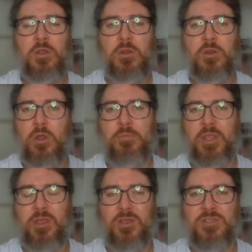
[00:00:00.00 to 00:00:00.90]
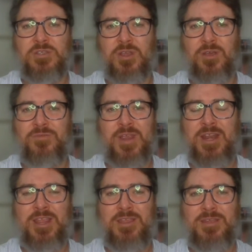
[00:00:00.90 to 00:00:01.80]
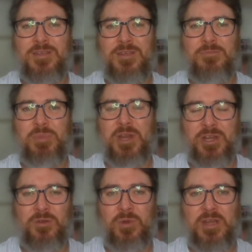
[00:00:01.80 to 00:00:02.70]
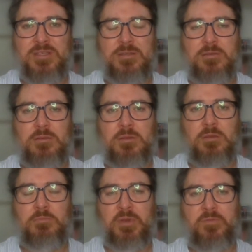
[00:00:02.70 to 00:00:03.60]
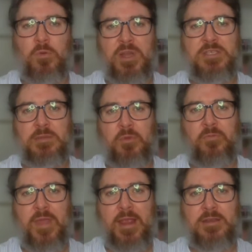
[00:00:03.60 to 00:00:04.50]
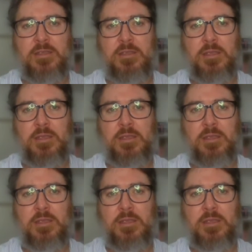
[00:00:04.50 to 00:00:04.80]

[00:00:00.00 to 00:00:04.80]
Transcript: not because of any political reason, but for one simple fact.